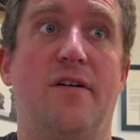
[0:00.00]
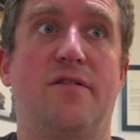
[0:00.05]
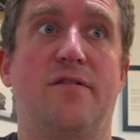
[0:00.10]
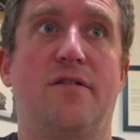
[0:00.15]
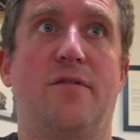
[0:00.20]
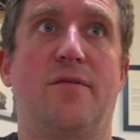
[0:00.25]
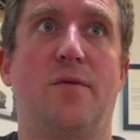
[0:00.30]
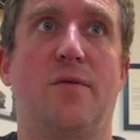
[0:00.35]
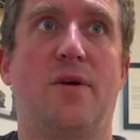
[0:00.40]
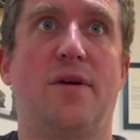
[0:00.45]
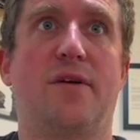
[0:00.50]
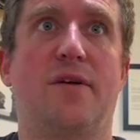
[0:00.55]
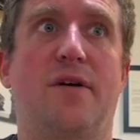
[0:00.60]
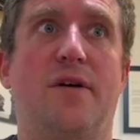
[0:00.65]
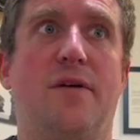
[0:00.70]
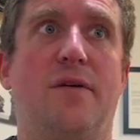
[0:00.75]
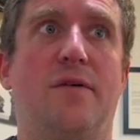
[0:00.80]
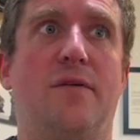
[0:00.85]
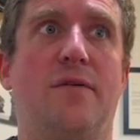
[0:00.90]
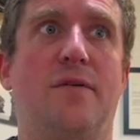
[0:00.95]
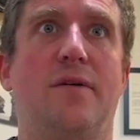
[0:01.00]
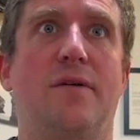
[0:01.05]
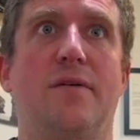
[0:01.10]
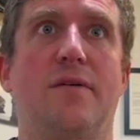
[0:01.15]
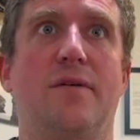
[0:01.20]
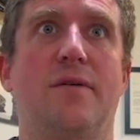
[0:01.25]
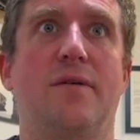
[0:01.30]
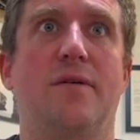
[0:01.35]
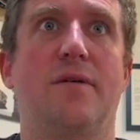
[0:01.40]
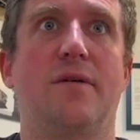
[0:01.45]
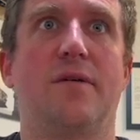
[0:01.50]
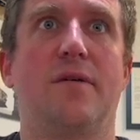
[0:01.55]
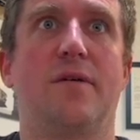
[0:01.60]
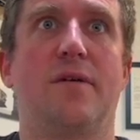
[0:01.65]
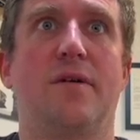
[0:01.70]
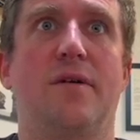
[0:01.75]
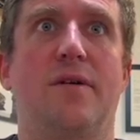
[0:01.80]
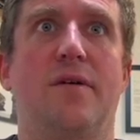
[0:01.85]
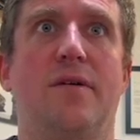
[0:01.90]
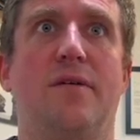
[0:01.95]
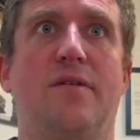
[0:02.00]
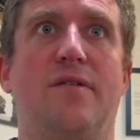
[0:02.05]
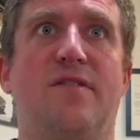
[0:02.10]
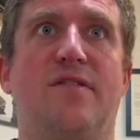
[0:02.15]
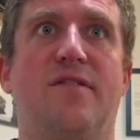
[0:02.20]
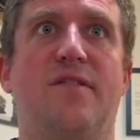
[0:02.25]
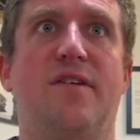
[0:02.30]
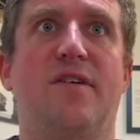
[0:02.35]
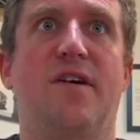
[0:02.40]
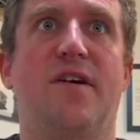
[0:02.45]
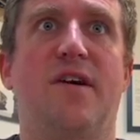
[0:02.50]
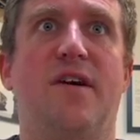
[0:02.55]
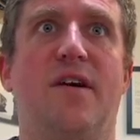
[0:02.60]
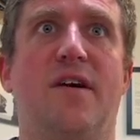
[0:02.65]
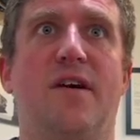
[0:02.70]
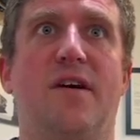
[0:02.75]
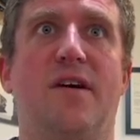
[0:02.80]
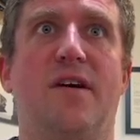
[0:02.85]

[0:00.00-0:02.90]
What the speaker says: So if I run the code, you'll see